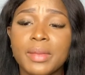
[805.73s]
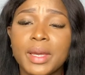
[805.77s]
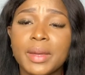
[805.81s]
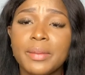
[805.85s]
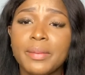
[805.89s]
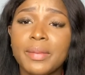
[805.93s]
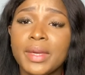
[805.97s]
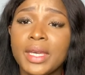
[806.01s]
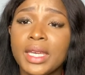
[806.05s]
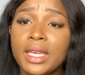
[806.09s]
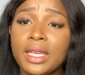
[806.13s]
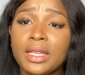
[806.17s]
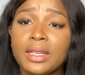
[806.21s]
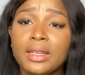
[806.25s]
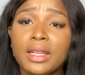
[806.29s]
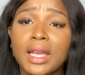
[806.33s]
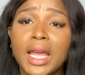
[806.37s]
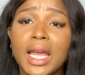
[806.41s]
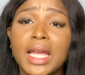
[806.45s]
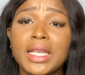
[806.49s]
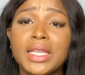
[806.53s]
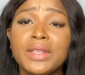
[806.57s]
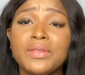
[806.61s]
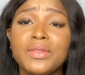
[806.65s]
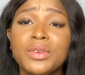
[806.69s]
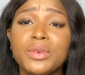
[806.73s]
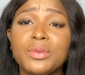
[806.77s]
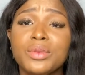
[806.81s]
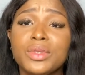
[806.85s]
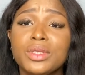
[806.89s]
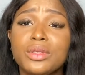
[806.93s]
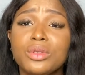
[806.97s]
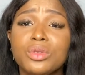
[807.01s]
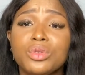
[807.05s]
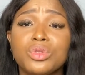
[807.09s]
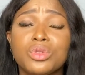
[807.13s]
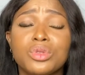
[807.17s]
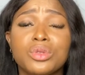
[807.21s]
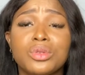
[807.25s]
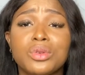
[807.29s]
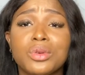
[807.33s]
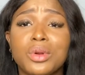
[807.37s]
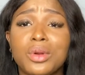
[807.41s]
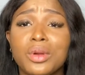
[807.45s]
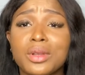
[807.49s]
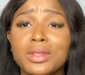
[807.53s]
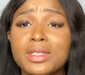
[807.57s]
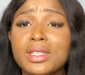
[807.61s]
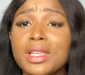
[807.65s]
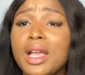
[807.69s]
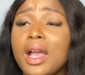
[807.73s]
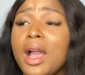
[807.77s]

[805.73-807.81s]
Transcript: pain, and even with those drugs,